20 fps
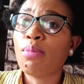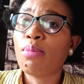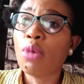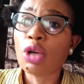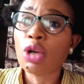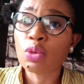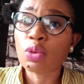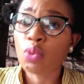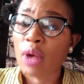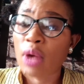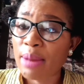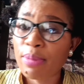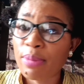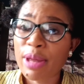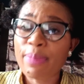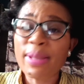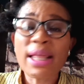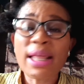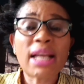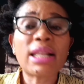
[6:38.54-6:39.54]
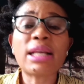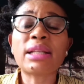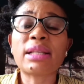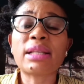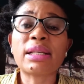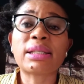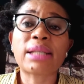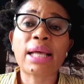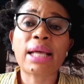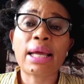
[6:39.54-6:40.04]
when immediately
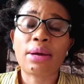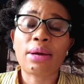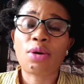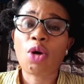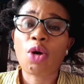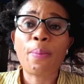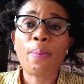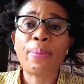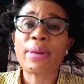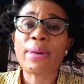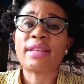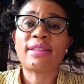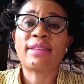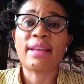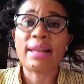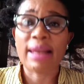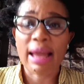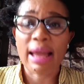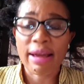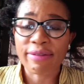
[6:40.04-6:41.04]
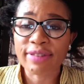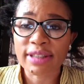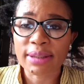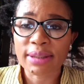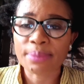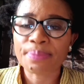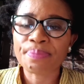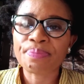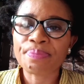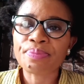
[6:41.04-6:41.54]
this company, they
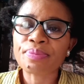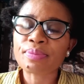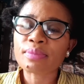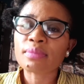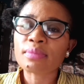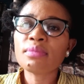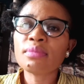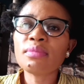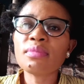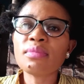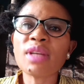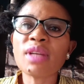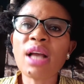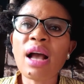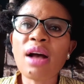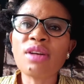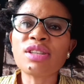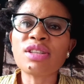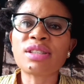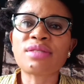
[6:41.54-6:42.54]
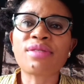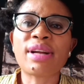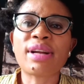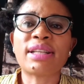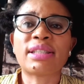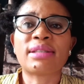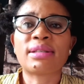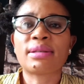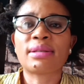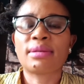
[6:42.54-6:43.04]
left, house
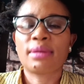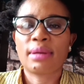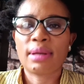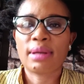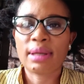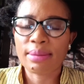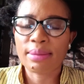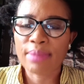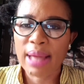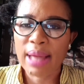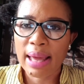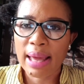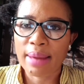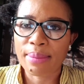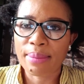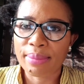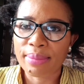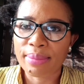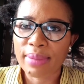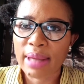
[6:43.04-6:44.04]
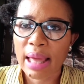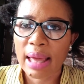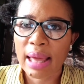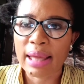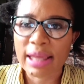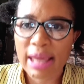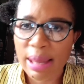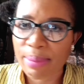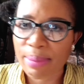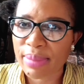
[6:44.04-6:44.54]
rent
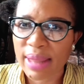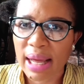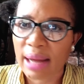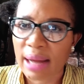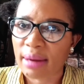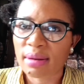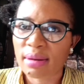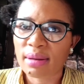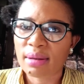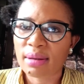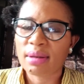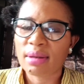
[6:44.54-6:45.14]
came down.